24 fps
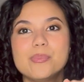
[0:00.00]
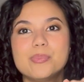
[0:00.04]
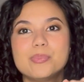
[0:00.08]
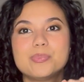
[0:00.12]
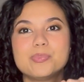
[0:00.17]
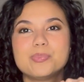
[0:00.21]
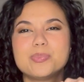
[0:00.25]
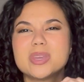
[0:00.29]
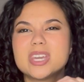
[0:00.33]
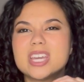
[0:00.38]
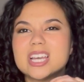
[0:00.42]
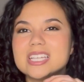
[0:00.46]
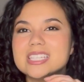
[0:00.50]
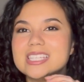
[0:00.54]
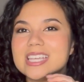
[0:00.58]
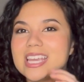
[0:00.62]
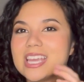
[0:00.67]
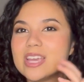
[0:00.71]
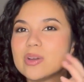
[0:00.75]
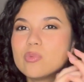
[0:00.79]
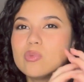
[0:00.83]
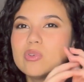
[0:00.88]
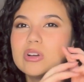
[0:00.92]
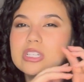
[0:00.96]
because
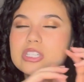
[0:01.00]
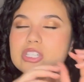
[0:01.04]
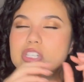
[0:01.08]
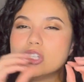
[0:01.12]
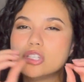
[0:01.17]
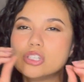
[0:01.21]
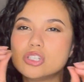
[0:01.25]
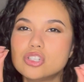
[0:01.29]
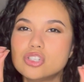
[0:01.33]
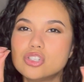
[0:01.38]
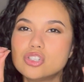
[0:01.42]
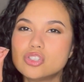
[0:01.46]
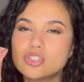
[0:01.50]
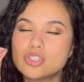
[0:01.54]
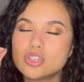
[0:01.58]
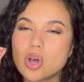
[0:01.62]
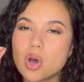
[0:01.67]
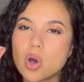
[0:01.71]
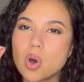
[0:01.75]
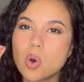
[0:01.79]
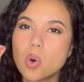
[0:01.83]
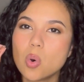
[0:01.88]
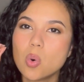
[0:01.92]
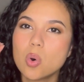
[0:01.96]
it was
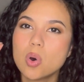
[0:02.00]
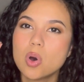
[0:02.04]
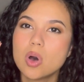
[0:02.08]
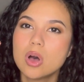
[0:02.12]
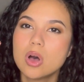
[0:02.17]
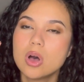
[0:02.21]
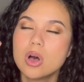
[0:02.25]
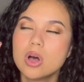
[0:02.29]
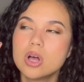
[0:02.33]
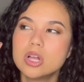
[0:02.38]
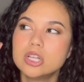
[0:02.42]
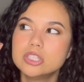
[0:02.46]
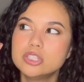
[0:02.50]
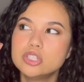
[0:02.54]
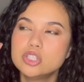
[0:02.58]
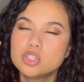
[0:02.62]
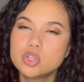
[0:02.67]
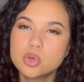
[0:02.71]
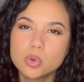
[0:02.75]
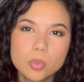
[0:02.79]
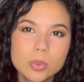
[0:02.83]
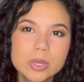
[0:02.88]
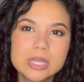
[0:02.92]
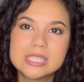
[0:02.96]
so
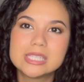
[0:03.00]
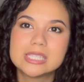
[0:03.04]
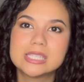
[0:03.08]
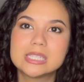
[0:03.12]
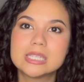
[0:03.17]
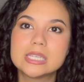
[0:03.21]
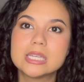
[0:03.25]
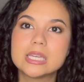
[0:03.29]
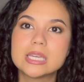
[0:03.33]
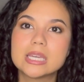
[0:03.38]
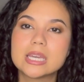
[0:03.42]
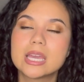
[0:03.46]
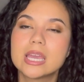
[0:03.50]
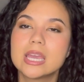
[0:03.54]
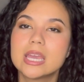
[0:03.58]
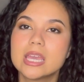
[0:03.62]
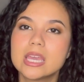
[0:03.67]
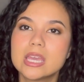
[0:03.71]
twisty.